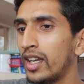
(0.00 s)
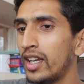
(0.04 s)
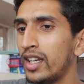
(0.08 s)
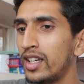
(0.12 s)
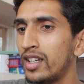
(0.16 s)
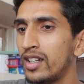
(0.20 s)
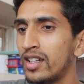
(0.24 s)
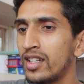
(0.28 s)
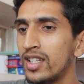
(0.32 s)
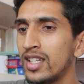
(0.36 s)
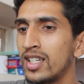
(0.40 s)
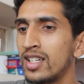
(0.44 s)

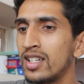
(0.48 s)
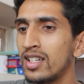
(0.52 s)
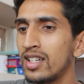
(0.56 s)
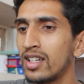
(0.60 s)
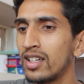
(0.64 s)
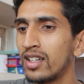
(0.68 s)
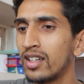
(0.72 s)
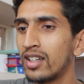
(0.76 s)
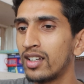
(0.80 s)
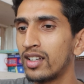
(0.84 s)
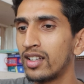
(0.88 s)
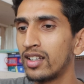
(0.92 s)

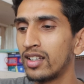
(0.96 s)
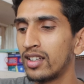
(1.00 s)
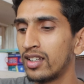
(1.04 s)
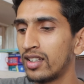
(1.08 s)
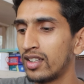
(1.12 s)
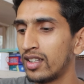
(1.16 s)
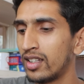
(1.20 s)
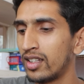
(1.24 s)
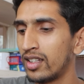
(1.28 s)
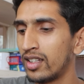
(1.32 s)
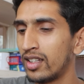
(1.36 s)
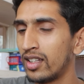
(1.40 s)
18
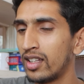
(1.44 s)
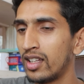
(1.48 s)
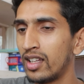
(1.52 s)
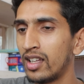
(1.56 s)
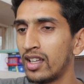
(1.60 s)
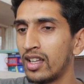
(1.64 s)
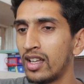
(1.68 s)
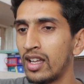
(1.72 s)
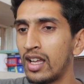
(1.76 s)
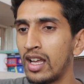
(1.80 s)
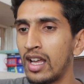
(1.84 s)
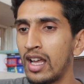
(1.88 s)

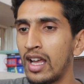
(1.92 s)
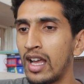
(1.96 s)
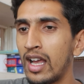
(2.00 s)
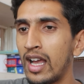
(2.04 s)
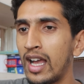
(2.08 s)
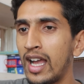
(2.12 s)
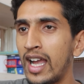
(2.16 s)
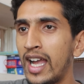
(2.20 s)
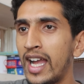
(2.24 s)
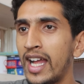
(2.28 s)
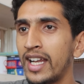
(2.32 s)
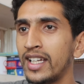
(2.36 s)

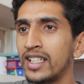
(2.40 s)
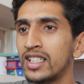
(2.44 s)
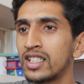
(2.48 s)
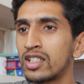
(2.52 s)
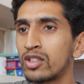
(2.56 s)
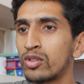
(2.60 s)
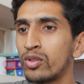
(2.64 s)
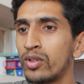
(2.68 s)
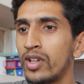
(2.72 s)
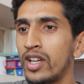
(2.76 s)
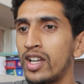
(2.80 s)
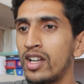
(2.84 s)
and
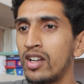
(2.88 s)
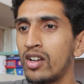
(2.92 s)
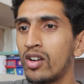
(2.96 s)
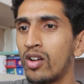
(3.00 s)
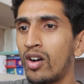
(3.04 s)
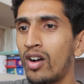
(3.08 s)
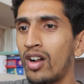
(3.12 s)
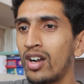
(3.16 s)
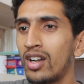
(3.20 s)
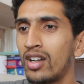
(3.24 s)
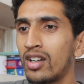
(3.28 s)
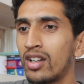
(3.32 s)
student
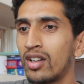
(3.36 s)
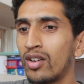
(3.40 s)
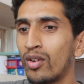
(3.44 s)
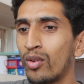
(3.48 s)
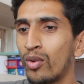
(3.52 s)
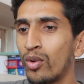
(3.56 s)
dot